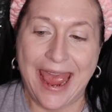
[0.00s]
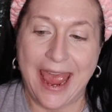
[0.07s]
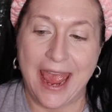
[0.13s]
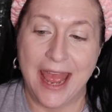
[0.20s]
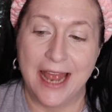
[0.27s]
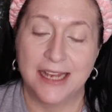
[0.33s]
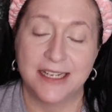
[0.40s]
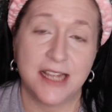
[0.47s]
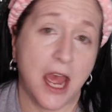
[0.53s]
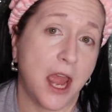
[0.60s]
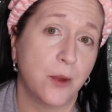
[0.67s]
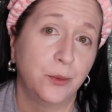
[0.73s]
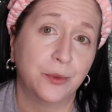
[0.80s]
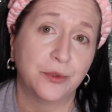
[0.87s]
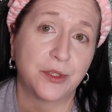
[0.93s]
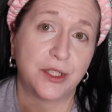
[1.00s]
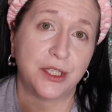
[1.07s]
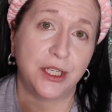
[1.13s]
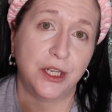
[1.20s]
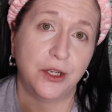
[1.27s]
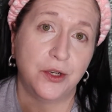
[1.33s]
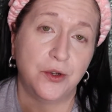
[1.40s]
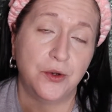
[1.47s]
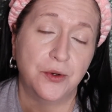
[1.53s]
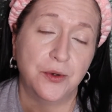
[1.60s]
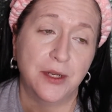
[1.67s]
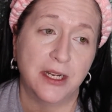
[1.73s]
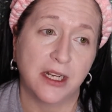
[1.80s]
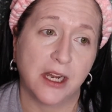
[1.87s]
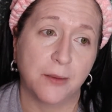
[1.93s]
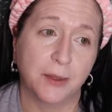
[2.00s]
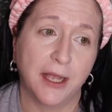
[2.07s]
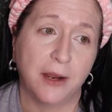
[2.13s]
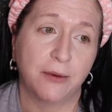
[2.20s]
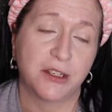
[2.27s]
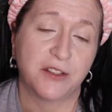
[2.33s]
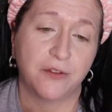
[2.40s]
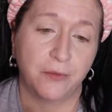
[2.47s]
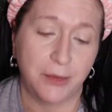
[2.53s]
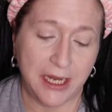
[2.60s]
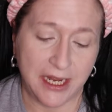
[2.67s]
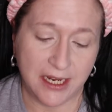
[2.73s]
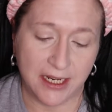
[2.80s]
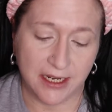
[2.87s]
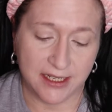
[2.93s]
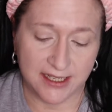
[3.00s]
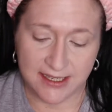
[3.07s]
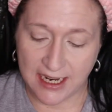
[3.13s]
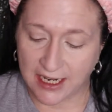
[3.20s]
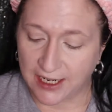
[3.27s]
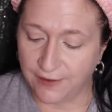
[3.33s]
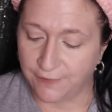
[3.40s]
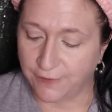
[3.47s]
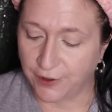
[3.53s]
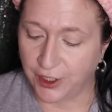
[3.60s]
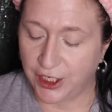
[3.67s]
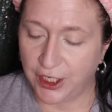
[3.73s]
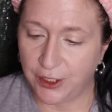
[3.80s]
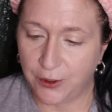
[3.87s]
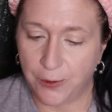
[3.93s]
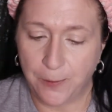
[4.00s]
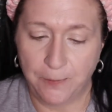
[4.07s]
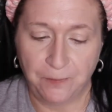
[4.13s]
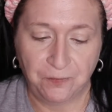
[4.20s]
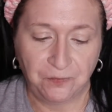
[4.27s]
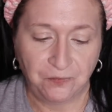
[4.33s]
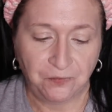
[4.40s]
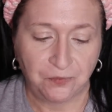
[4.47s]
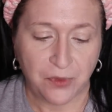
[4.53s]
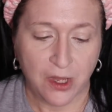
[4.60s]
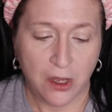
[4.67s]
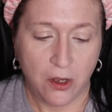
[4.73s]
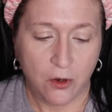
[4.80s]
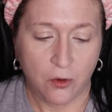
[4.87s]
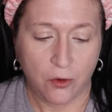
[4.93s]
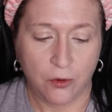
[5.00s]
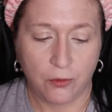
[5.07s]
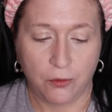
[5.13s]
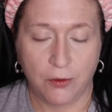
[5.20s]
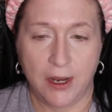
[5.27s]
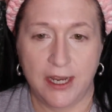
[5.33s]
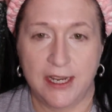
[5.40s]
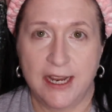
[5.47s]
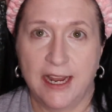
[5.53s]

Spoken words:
and I will see you in a couple hours for me and a second for you. Right